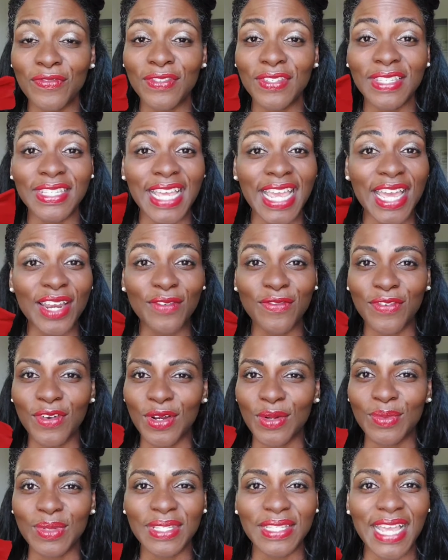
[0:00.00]
Stand
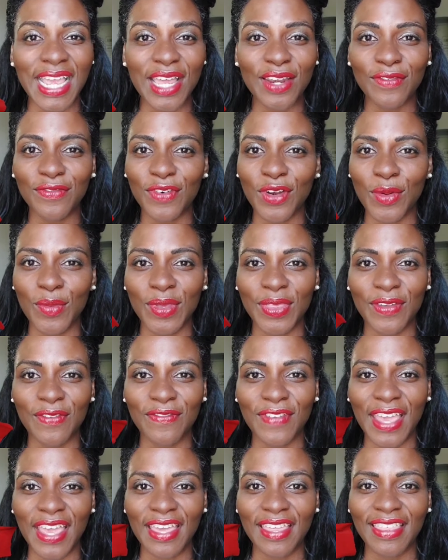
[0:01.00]
firm in the
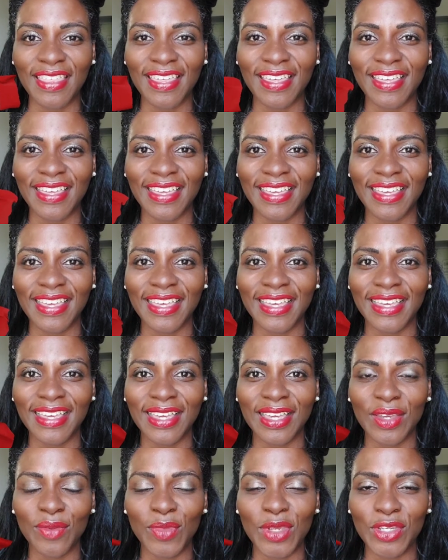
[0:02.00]
faith.
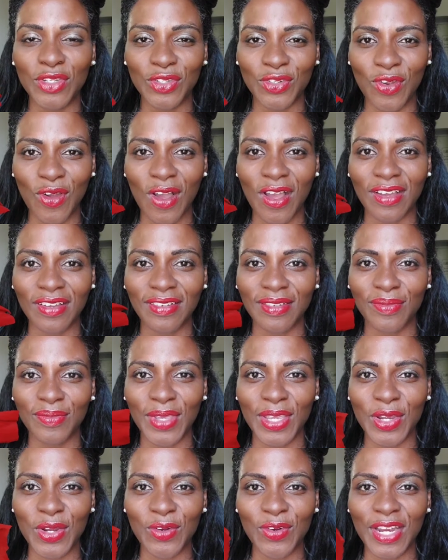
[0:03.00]
Be strong.
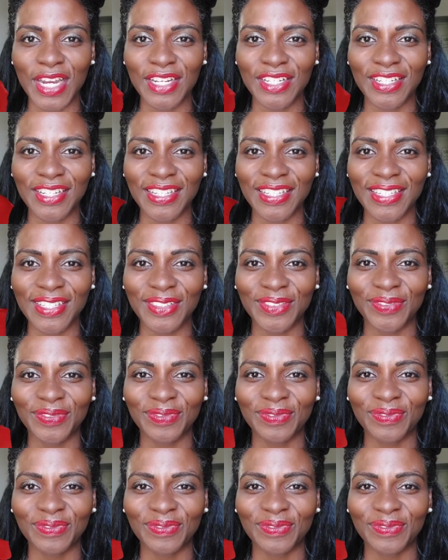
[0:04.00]
Be courageous.